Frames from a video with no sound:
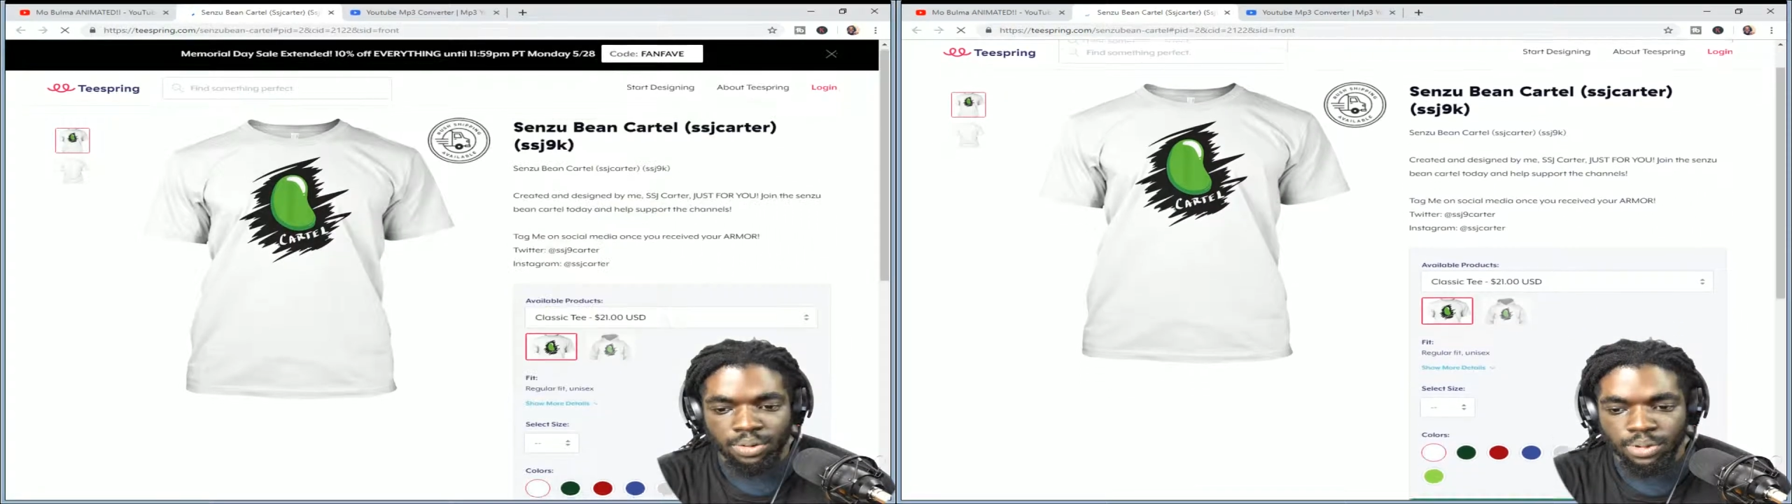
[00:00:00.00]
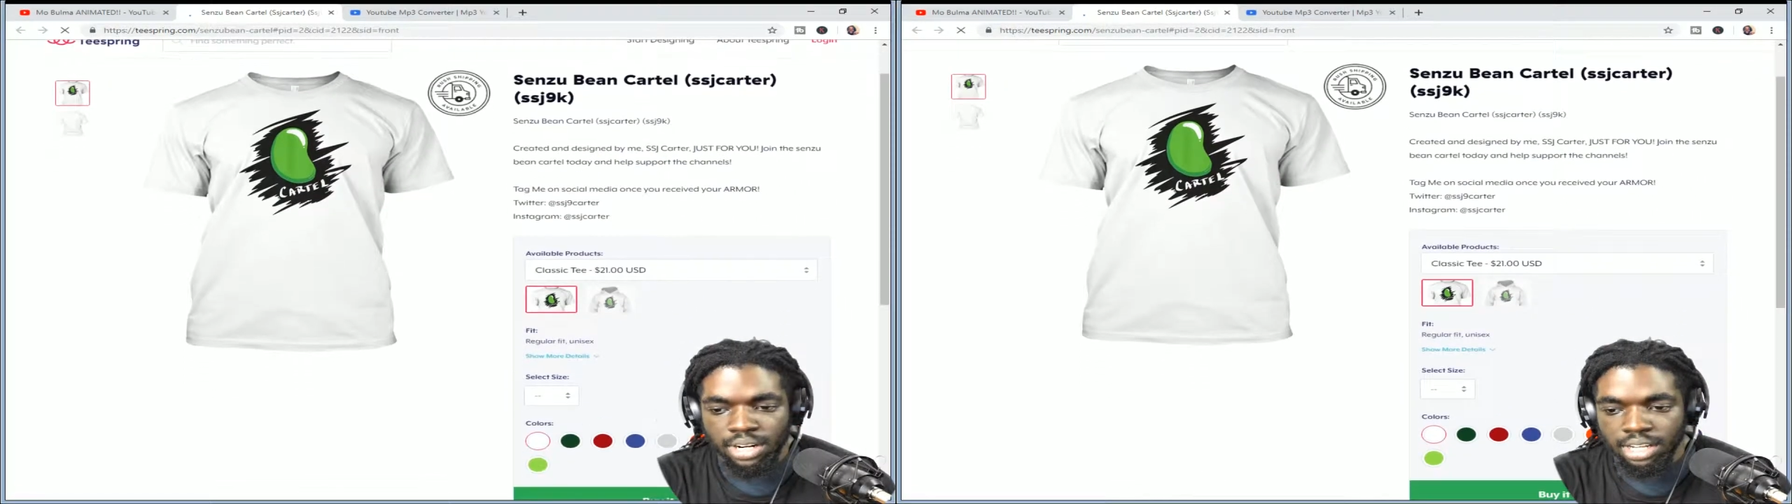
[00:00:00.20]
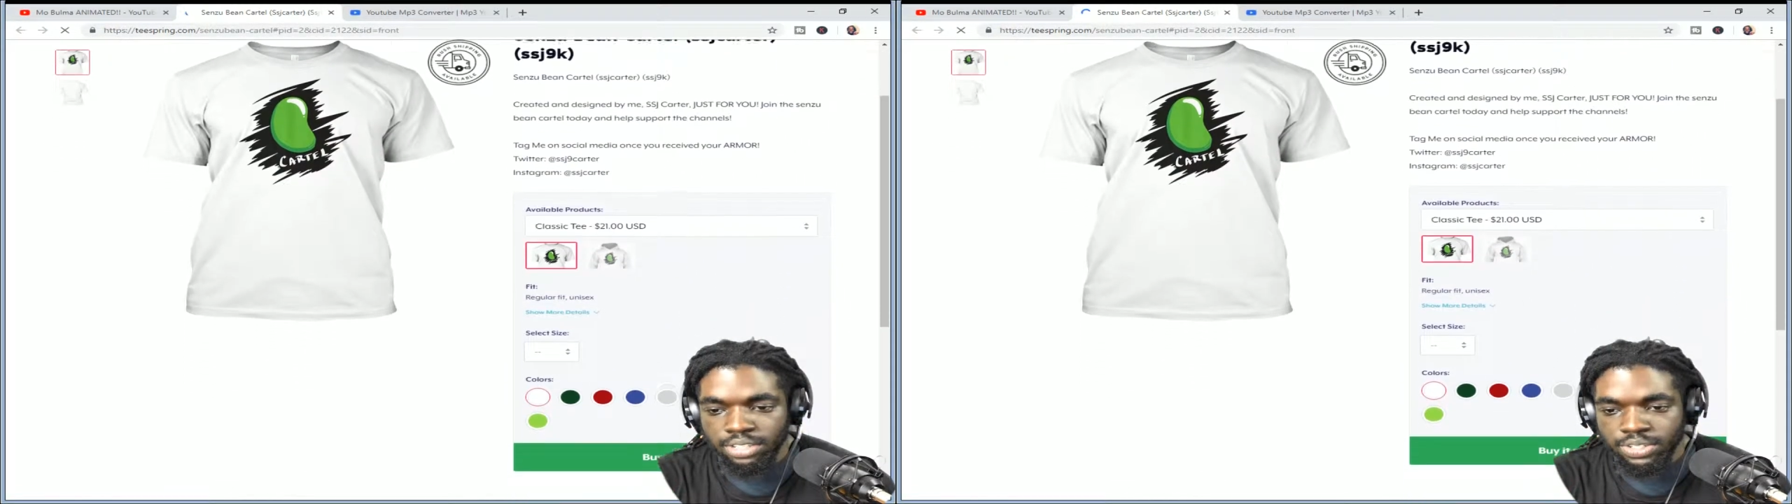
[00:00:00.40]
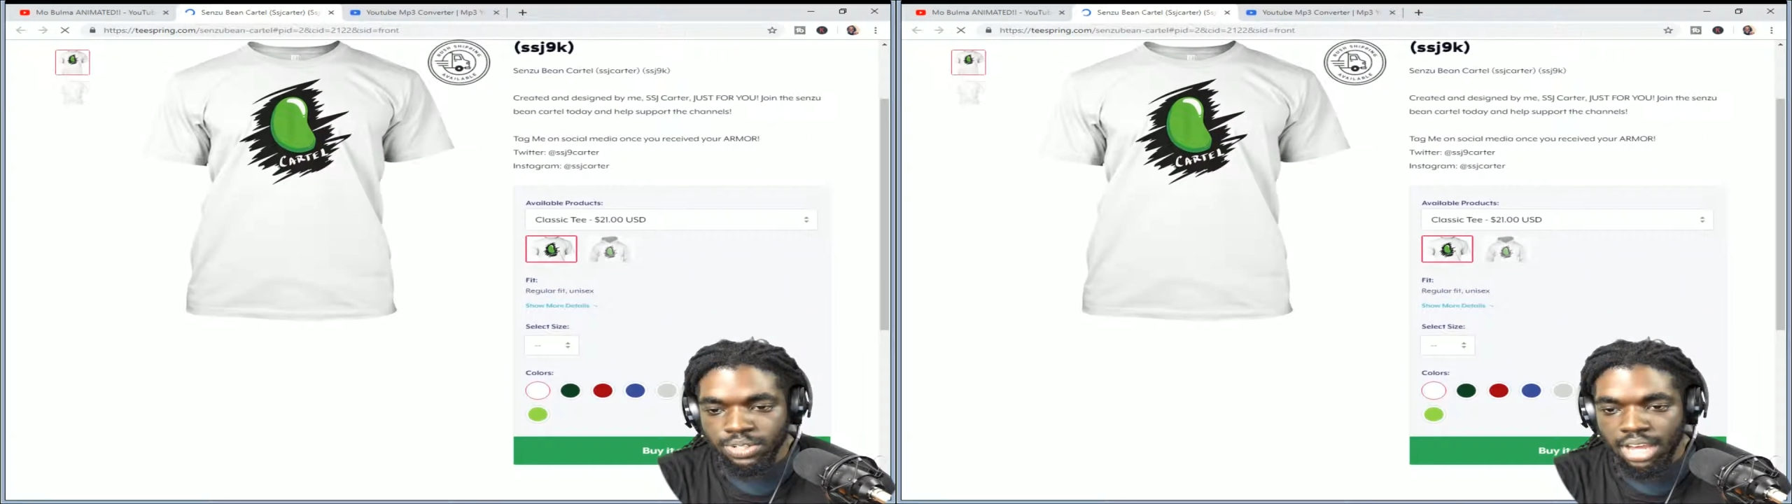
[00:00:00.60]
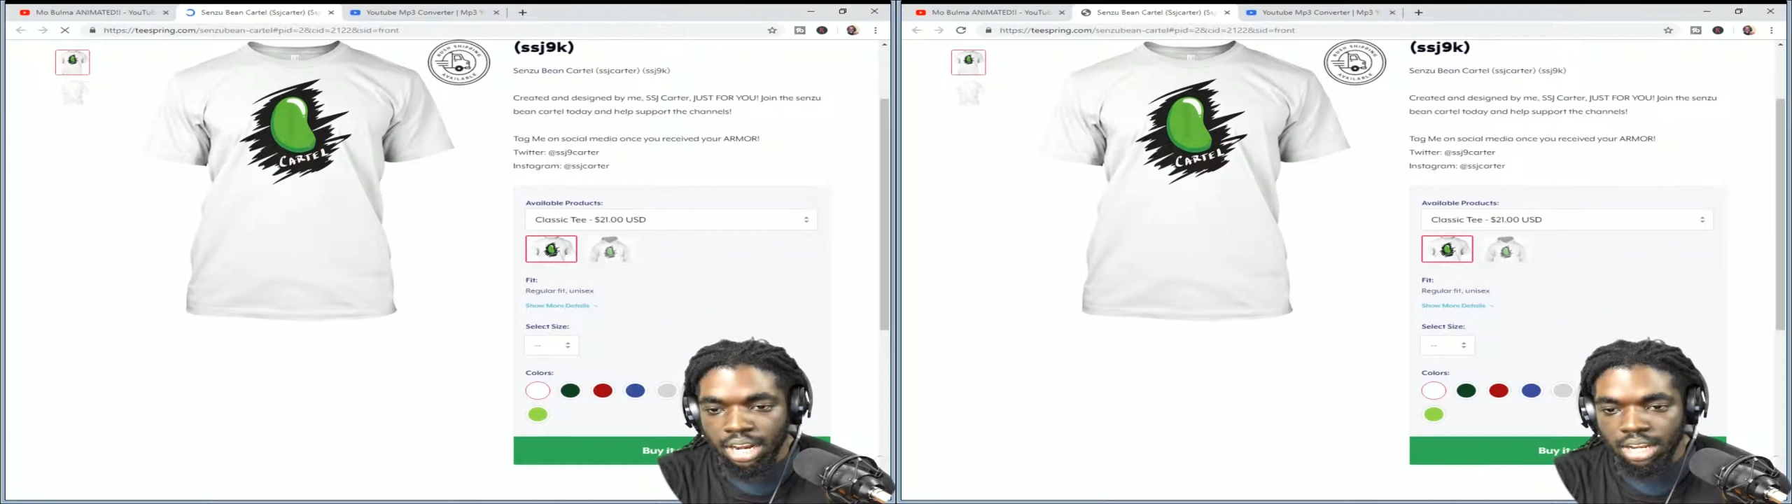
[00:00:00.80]
What colors you
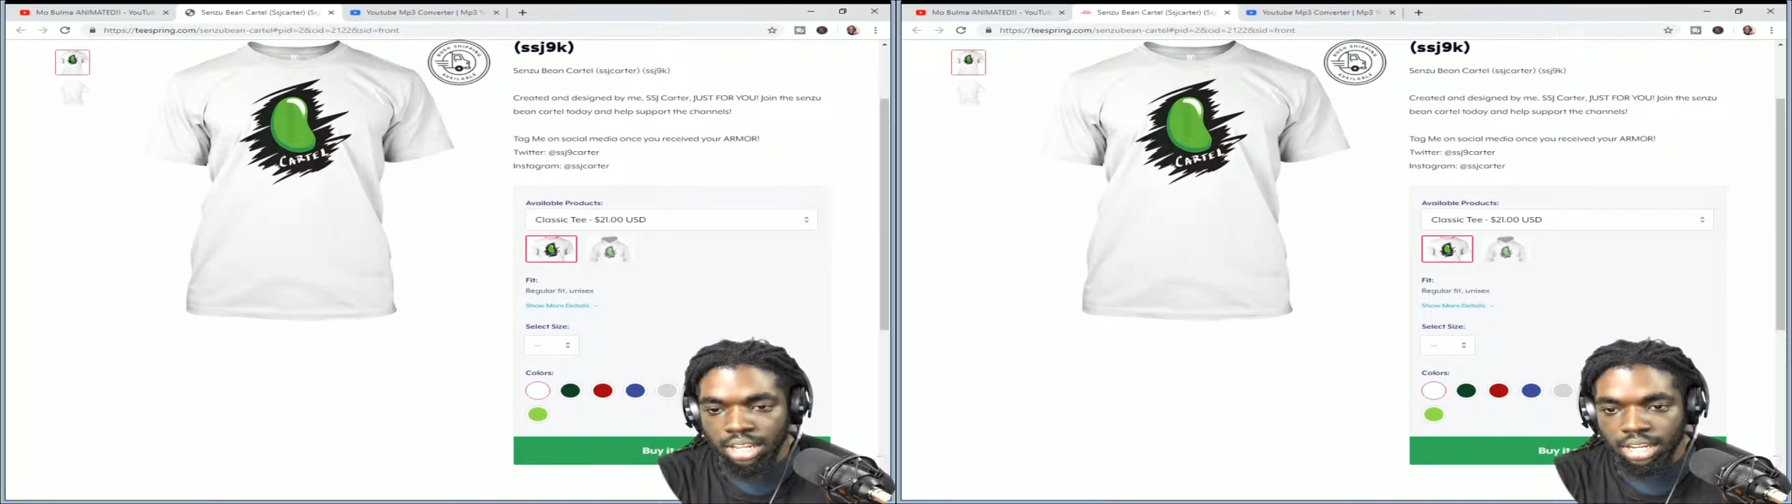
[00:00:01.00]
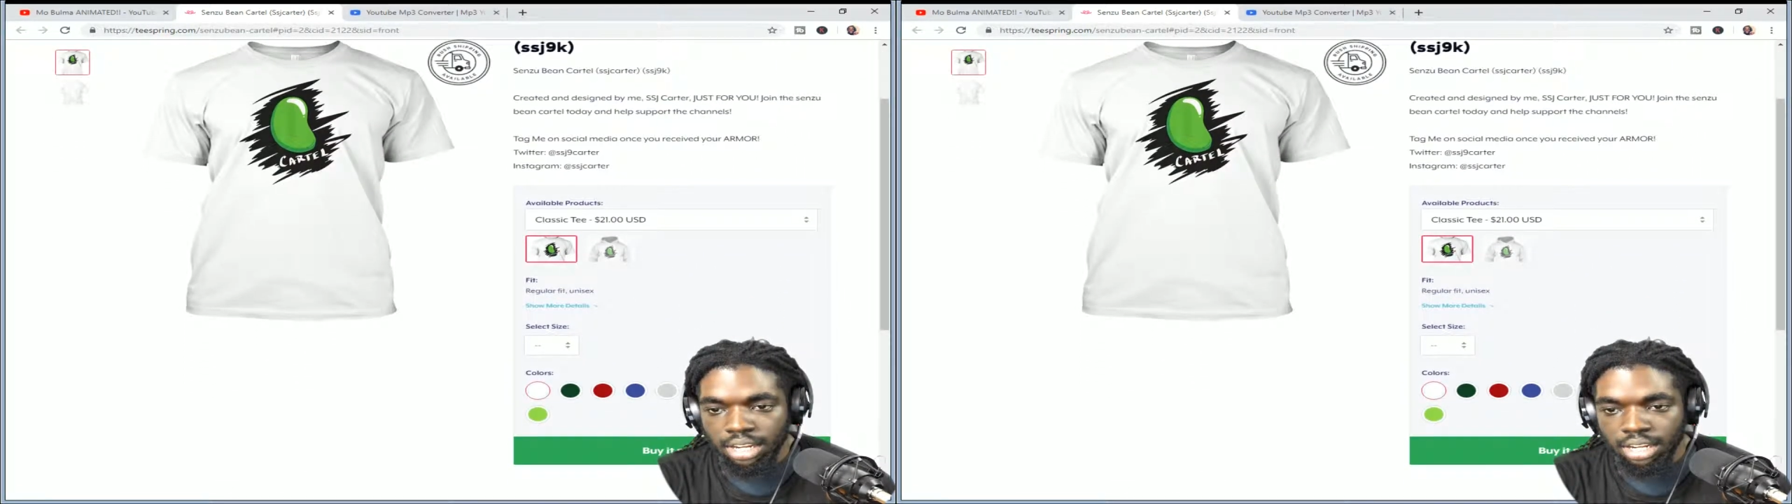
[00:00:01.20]
got it in?